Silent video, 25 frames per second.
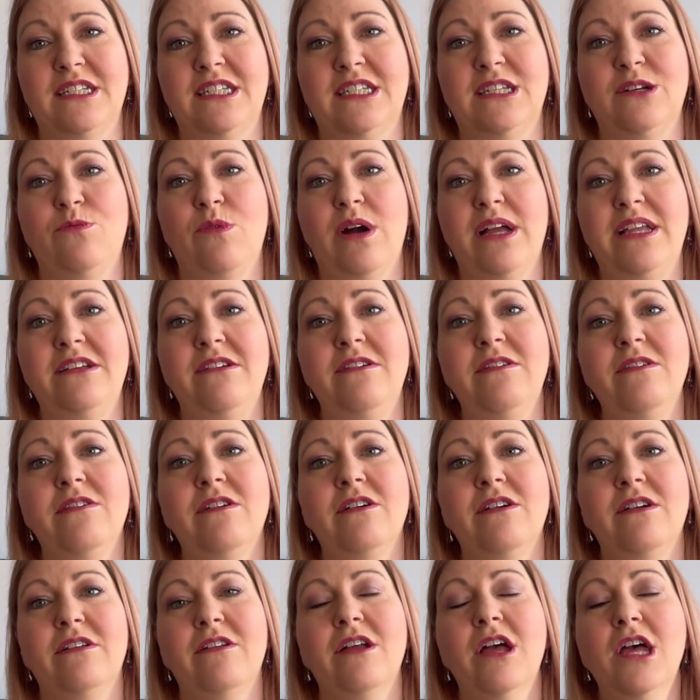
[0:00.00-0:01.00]
So when you
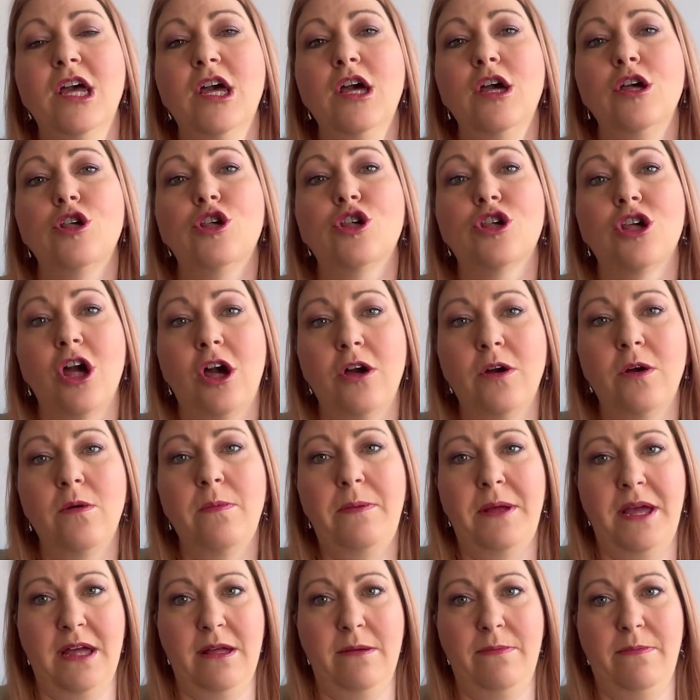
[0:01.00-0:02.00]
can show
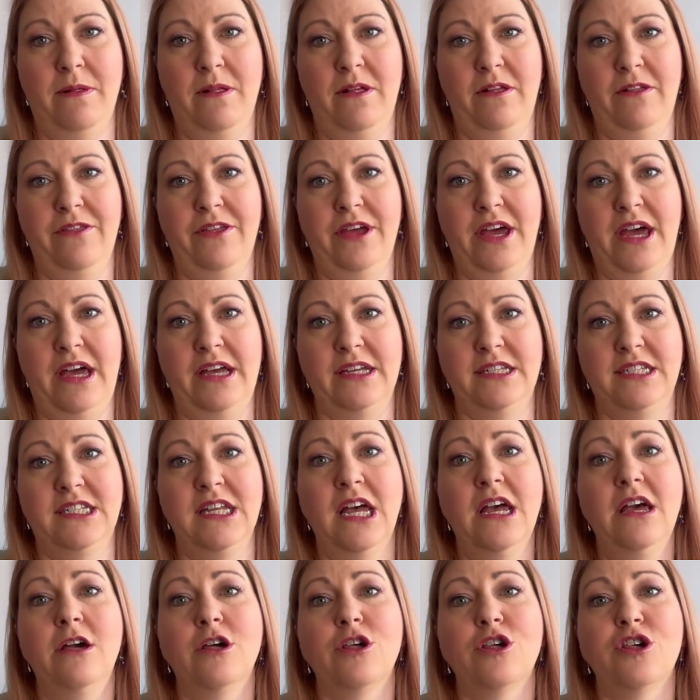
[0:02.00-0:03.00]
people this,
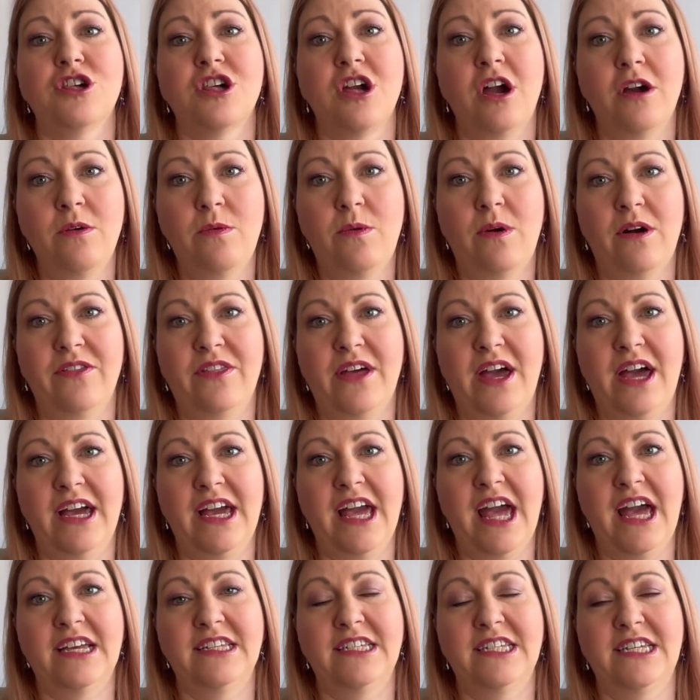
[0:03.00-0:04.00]
show what they're
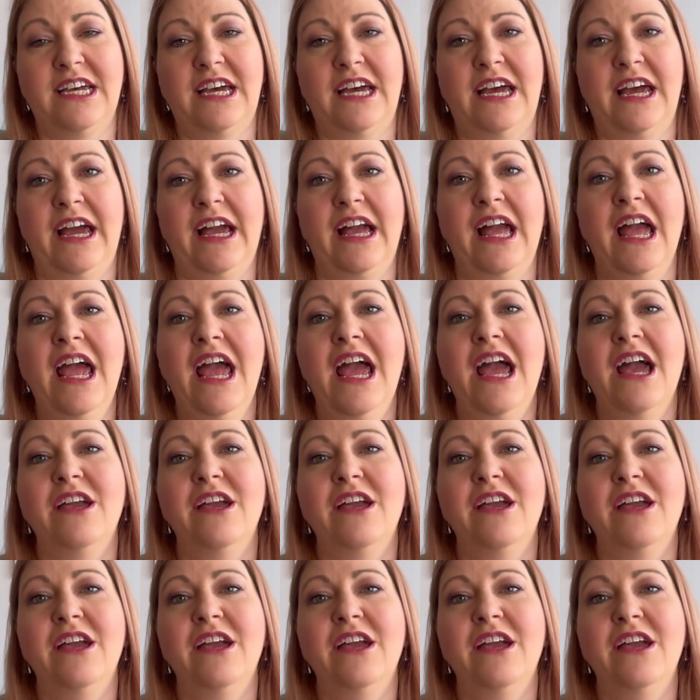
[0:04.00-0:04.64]
getting,